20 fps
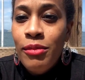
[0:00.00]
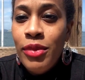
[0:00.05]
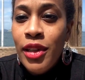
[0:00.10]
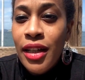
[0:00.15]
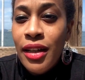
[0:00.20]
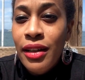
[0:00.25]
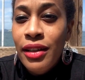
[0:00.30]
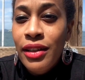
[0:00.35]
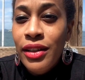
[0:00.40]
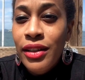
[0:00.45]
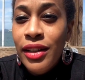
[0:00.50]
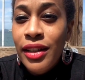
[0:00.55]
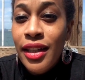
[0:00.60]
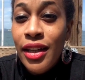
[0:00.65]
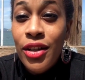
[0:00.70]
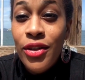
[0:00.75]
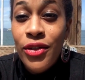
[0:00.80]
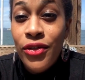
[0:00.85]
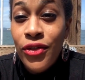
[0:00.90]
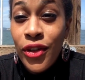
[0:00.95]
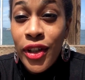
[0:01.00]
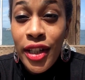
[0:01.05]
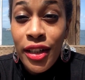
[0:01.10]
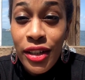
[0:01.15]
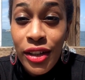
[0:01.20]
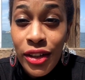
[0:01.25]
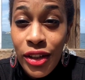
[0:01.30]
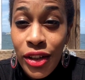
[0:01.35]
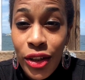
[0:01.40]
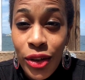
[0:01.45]
because they're free
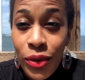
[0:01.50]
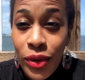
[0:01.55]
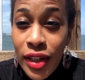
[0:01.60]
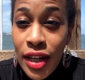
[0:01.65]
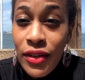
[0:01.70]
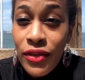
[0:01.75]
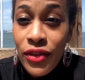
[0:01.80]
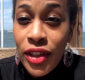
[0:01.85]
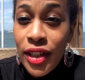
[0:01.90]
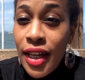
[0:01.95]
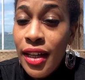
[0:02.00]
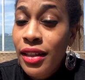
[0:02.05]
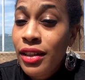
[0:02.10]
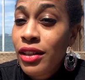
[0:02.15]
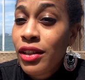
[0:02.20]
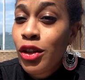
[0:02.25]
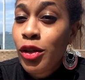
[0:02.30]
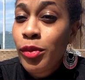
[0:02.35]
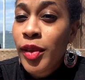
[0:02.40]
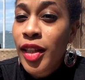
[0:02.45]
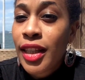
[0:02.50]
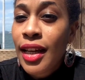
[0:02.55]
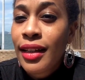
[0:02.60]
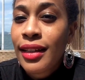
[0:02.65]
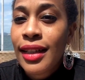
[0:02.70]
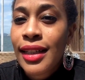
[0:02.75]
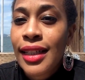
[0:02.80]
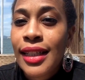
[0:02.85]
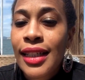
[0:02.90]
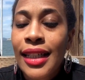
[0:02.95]
to do whatever they do, but
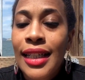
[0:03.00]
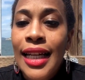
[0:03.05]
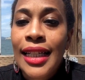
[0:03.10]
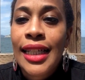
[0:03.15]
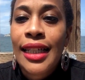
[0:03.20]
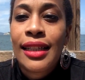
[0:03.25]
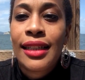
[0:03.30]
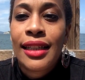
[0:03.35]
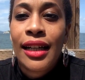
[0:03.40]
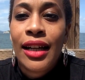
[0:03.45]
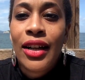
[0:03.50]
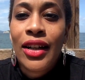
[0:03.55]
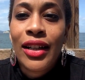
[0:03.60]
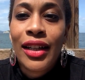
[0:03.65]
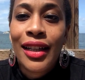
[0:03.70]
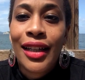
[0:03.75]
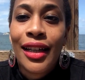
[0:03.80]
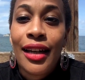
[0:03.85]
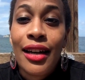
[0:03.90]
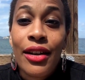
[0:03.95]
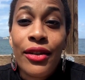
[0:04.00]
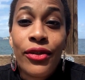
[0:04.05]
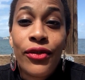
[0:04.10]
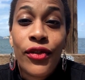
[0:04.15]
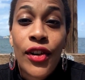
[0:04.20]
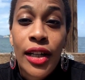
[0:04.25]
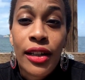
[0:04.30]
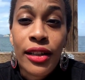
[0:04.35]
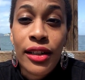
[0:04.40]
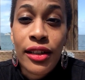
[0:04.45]
that doesn't necessarily
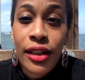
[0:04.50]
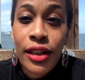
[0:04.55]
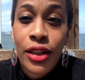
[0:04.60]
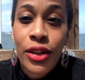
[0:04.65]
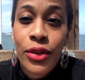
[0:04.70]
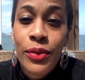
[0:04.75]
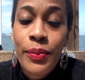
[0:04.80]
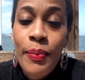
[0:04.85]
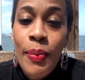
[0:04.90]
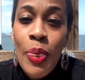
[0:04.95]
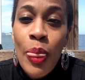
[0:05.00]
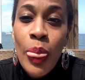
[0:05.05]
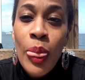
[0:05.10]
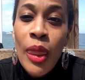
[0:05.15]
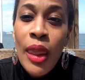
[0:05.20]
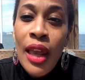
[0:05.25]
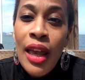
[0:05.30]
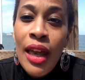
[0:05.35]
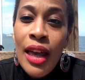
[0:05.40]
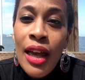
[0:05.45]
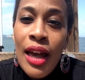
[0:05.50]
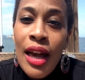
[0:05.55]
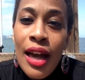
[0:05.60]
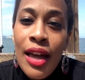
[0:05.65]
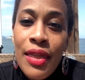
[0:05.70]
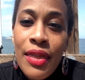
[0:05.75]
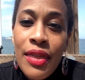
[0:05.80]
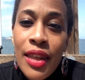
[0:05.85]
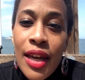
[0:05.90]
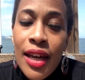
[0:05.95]
affect you.
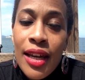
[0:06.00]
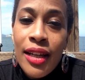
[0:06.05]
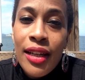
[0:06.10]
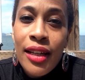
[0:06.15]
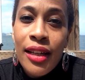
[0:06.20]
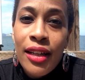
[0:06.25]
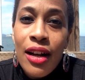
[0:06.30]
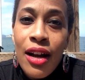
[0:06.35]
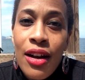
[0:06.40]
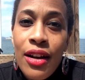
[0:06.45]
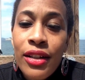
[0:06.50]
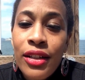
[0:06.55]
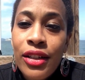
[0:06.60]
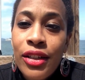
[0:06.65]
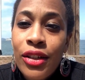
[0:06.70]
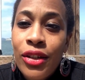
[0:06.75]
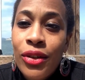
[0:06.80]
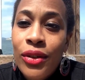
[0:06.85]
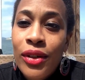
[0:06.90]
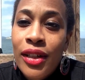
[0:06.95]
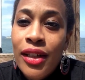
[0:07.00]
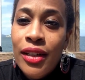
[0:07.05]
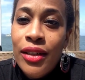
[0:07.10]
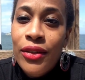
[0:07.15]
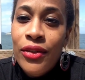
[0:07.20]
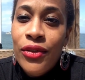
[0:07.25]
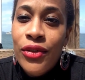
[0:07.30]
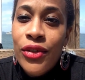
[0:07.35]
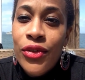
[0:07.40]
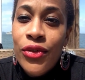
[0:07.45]
And then it also
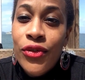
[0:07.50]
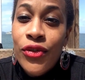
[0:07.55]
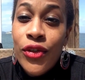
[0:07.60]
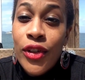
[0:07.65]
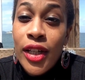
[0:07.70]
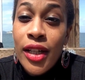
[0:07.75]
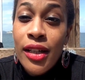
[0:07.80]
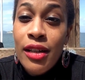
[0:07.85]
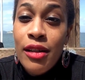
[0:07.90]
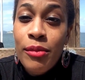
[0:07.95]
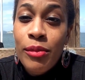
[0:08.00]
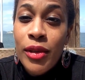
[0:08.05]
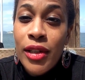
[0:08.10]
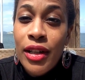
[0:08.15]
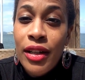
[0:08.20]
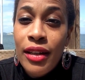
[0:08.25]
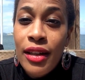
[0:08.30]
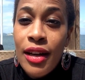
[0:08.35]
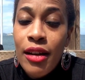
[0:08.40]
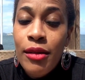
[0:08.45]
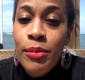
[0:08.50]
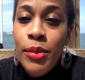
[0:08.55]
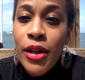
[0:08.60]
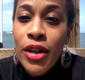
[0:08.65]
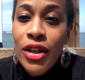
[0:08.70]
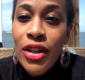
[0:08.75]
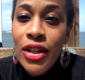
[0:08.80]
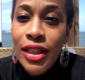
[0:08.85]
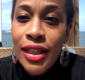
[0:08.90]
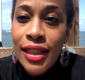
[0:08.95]
gives freedom to that
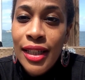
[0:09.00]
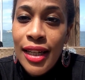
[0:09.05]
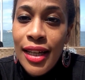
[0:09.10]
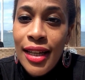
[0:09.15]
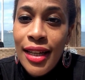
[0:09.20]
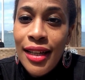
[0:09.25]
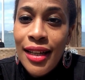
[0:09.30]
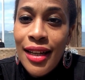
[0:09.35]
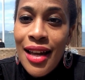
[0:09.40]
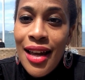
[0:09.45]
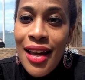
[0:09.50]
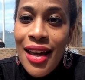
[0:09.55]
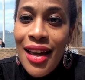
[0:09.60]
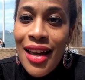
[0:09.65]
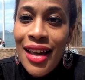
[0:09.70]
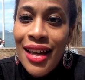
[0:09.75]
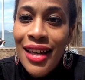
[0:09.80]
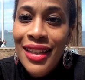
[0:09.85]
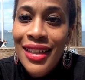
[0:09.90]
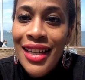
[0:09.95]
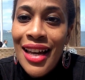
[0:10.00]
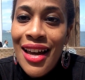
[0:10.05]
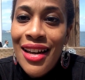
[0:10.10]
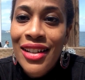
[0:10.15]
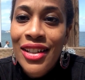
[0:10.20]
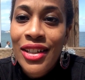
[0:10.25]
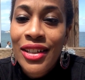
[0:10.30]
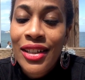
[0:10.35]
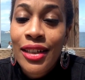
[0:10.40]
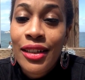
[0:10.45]
person to
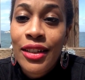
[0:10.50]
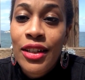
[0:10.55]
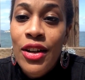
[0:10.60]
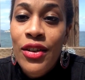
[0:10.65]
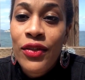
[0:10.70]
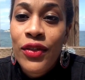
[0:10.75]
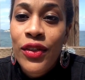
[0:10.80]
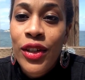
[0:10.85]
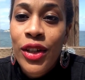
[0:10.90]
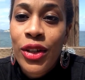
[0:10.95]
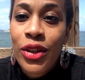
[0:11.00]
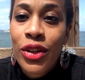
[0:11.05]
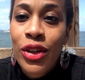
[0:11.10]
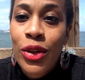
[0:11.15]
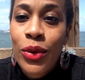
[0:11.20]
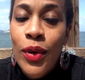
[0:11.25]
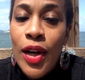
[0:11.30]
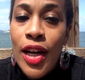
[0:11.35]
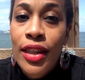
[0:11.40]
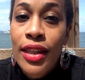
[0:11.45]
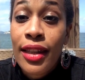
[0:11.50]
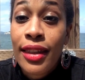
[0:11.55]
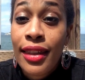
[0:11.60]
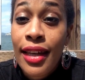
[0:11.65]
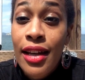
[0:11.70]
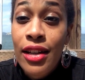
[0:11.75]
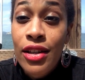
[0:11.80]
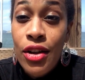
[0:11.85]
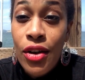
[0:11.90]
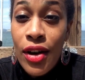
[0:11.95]
actually love you the way that
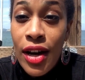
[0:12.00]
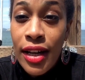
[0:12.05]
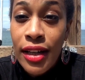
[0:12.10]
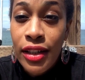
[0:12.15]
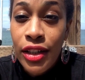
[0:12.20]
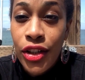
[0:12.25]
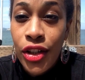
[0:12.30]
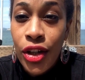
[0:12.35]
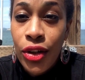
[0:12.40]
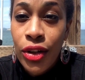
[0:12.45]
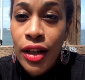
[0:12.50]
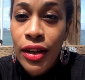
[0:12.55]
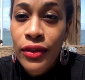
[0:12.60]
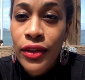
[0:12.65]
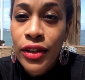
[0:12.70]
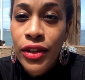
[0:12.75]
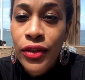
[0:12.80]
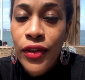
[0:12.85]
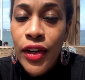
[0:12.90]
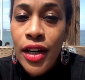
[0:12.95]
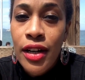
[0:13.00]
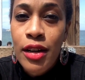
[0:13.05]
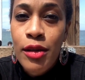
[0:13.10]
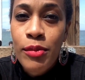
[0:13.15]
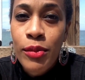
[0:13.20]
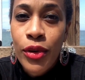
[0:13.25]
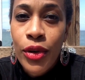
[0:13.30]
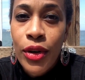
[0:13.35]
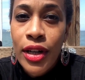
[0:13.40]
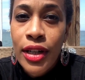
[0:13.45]
they know how to show love. It's very
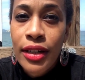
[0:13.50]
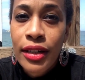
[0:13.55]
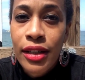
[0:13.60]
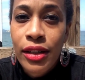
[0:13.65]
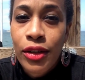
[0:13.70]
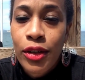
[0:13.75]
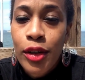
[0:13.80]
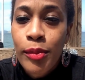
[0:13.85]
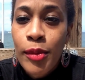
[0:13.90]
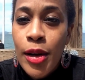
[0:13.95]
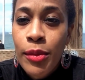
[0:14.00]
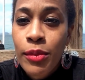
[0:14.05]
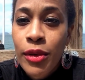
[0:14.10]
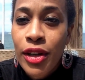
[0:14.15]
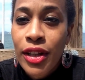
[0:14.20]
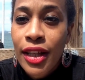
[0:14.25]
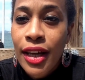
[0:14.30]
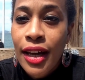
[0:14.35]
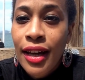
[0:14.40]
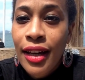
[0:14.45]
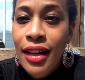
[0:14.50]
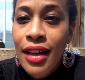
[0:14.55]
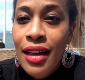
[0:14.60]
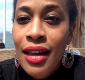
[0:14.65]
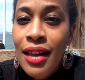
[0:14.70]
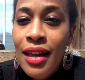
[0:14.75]
important to remember that